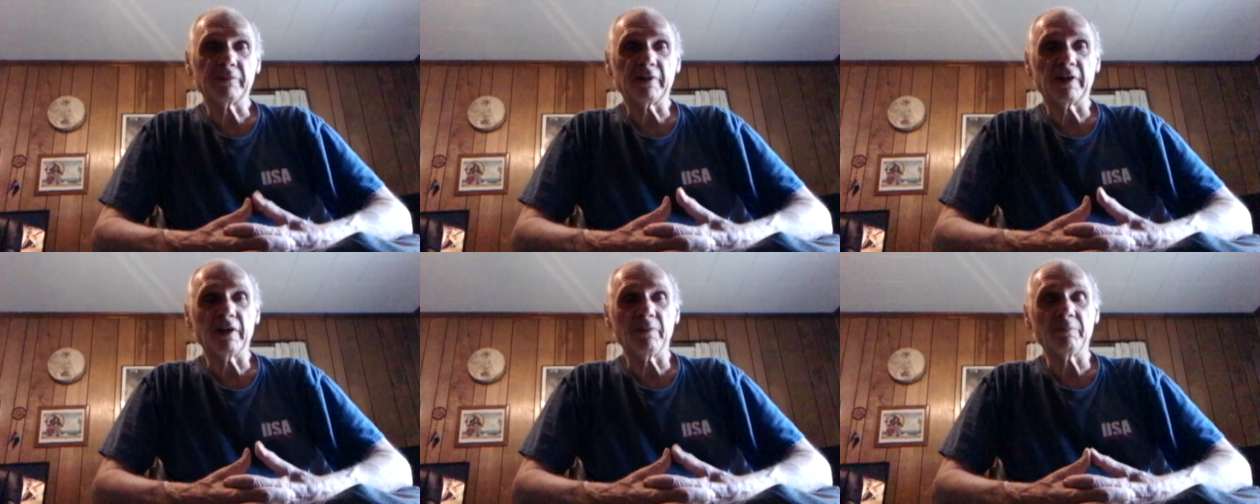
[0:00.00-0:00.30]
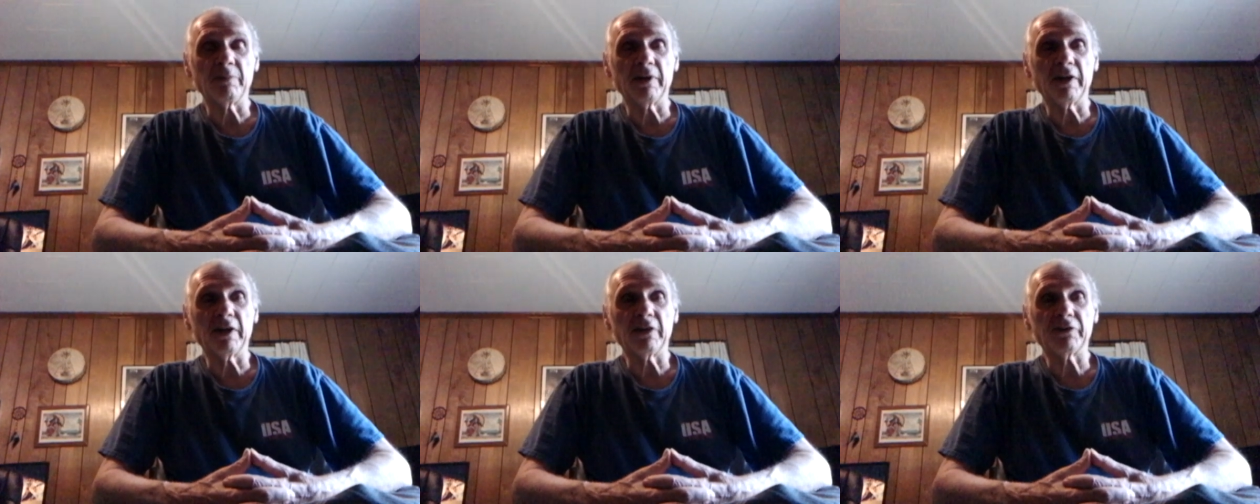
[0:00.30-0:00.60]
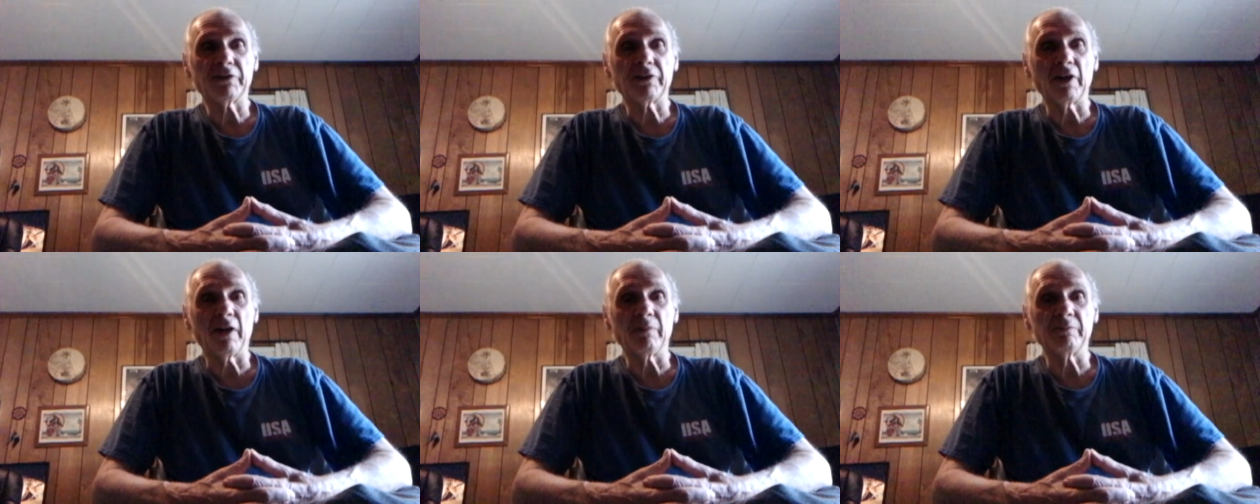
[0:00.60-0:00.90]
give me
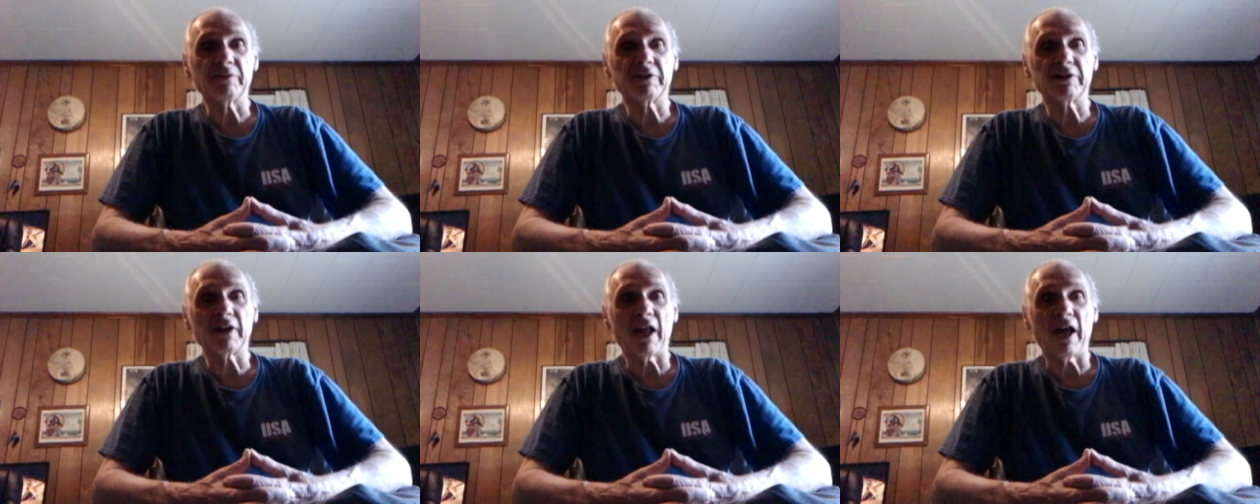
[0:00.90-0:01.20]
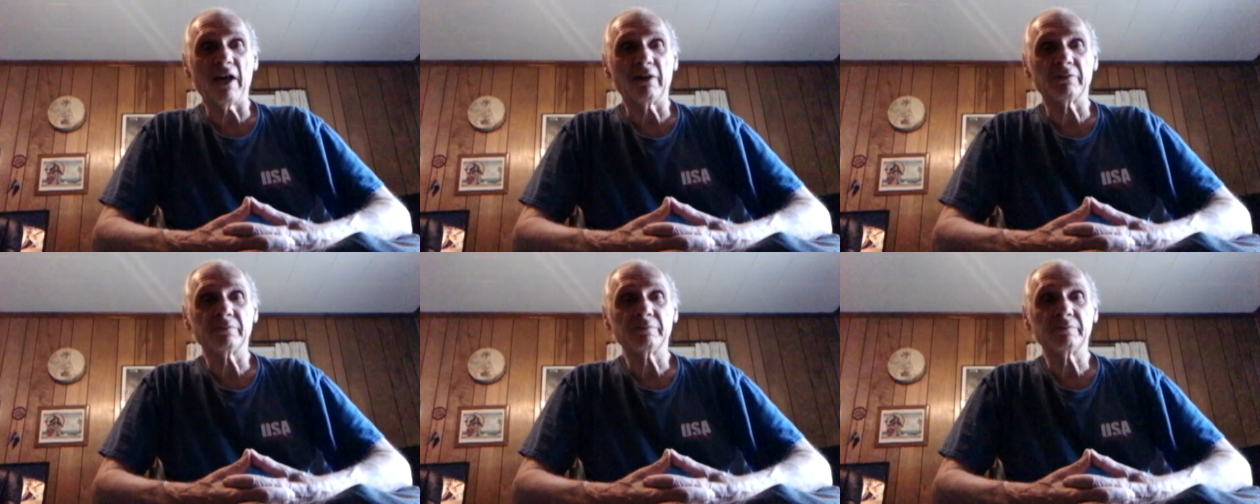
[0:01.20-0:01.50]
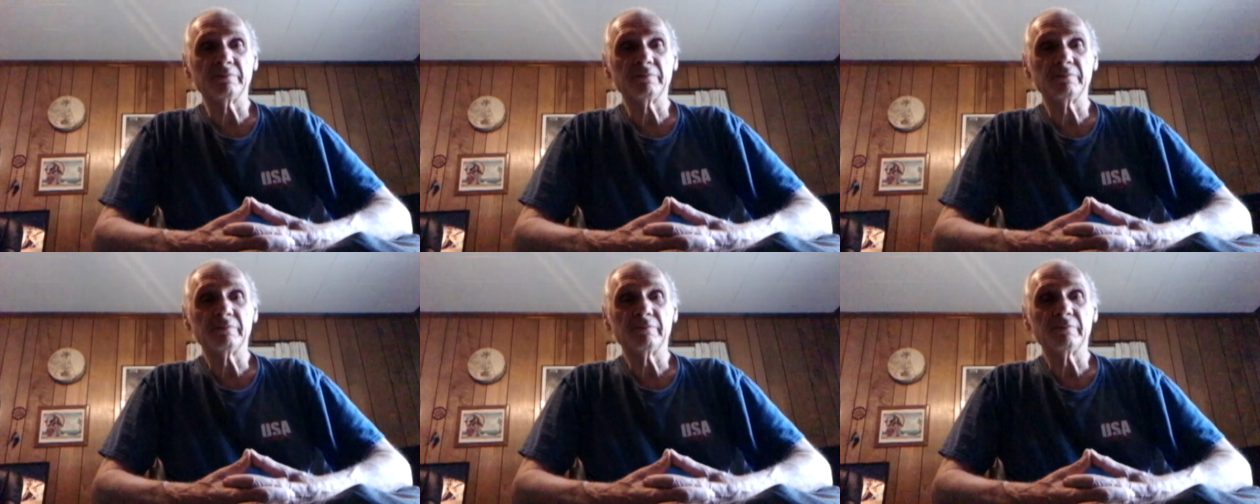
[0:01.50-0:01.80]
a thumbs down,
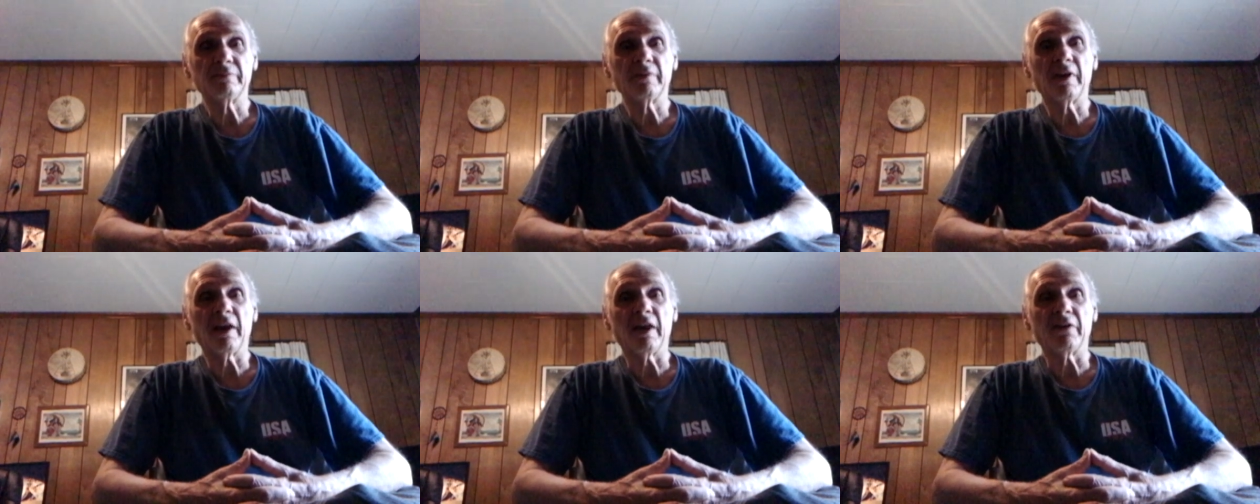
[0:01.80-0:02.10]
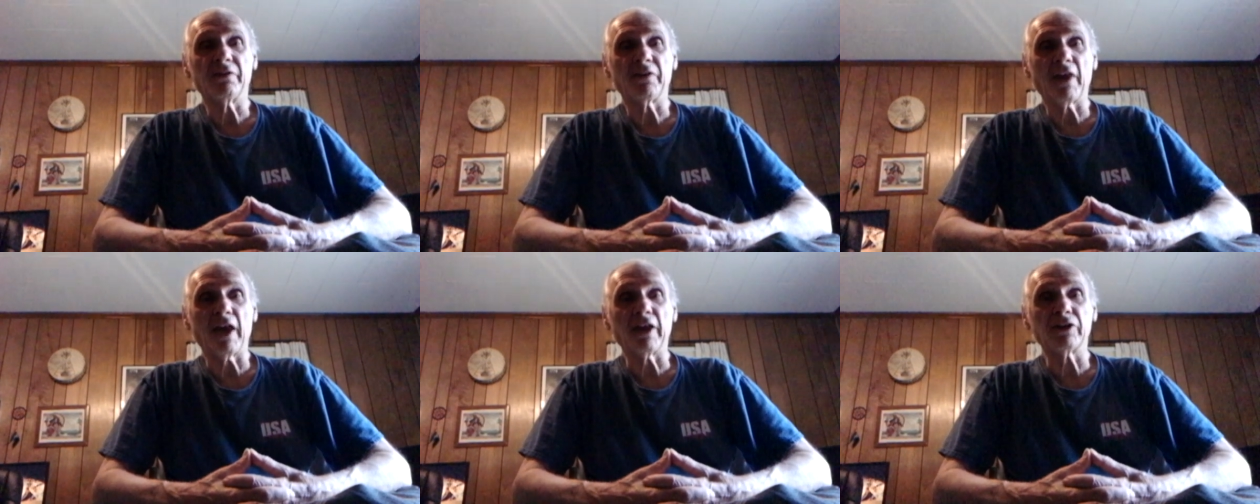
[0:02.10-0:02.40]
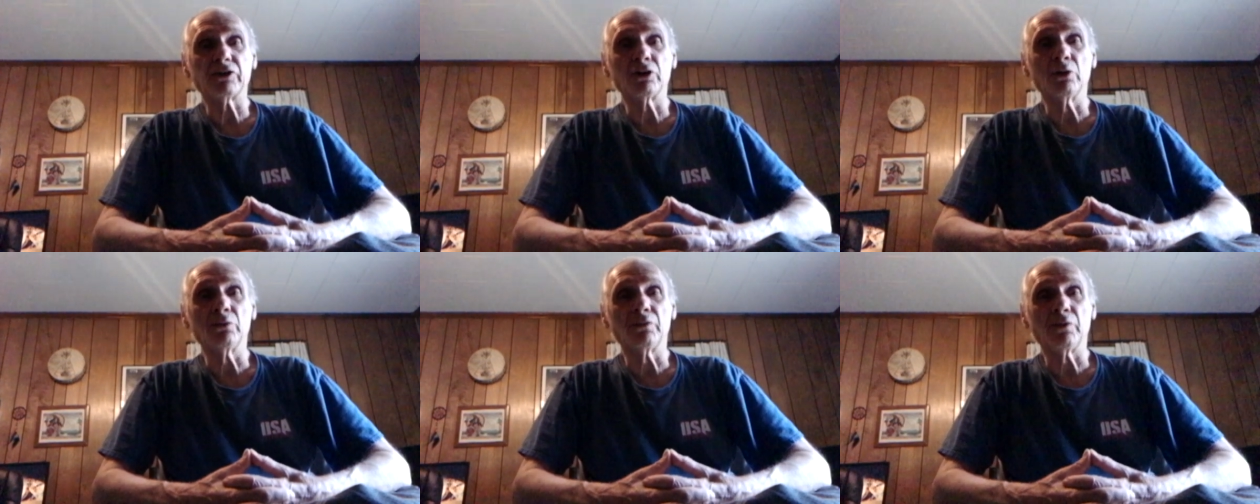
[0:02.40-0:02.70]
and
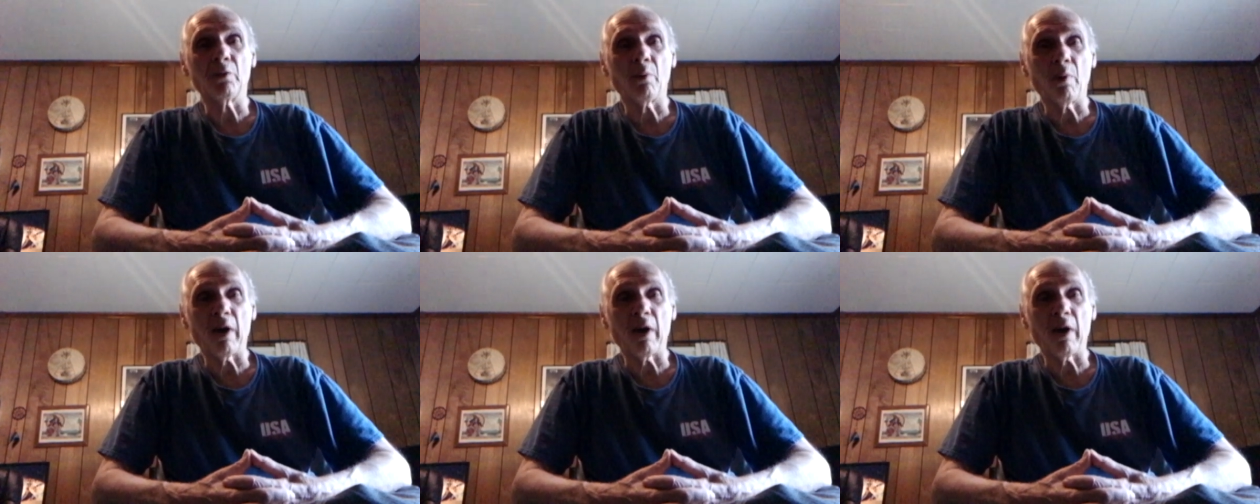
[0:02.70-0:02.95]
thank you for